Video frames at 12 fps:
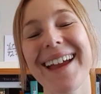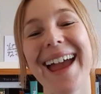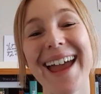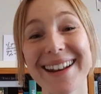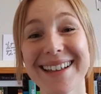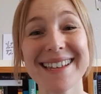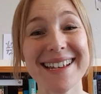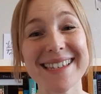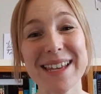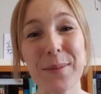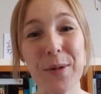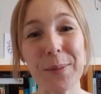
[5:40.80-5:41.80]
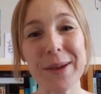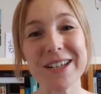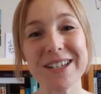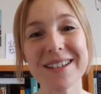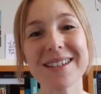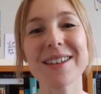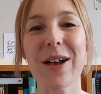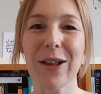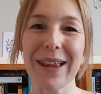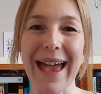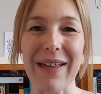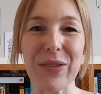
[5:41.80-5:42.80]
And as I see more pictures,
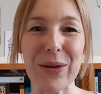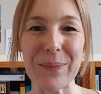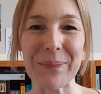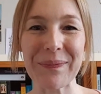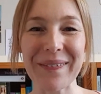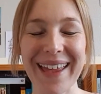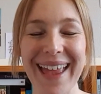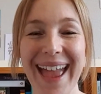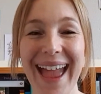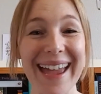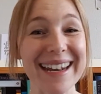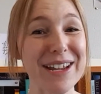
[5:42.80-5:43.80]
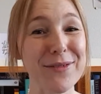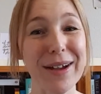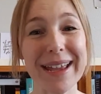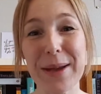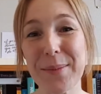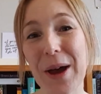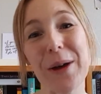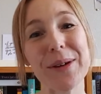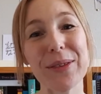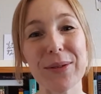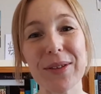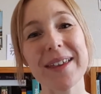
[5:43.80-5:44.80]
I'll add them. And if I get partway
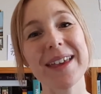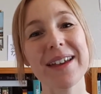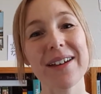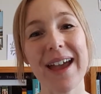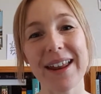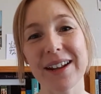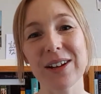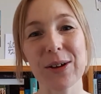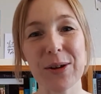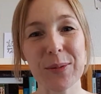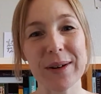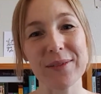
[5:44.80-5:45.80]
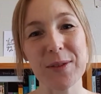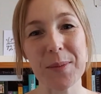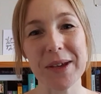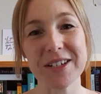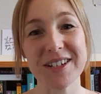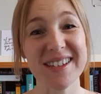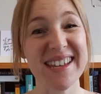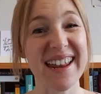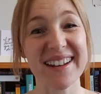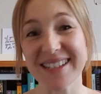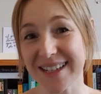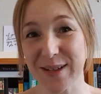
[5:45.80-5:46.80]
through the year and I look at one of the pictures and
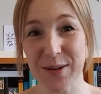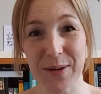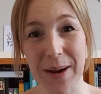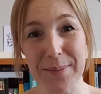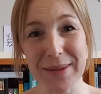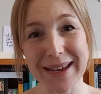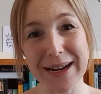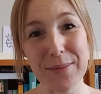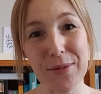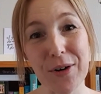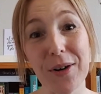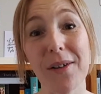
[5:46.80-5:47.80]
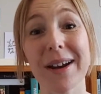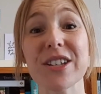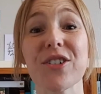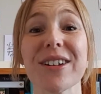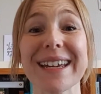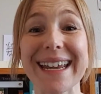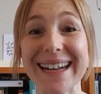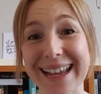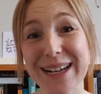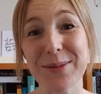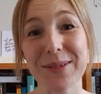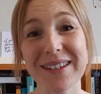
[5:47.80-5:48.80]
it doesn't grab me anymore or I don't
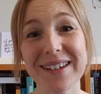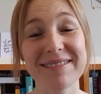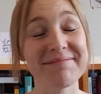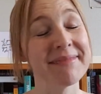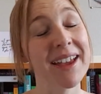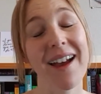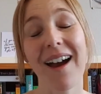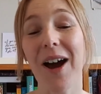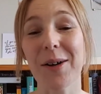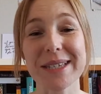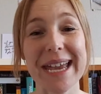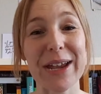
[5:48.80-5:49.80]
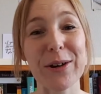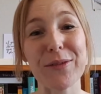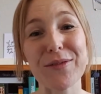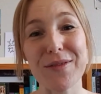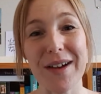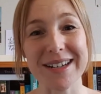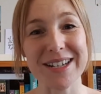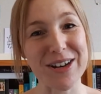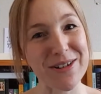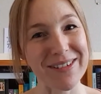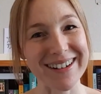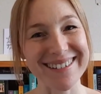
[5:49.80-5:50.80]
connect with it, I'll take it off and find a
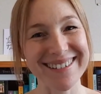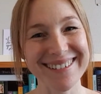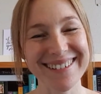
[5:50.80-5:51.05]
new one.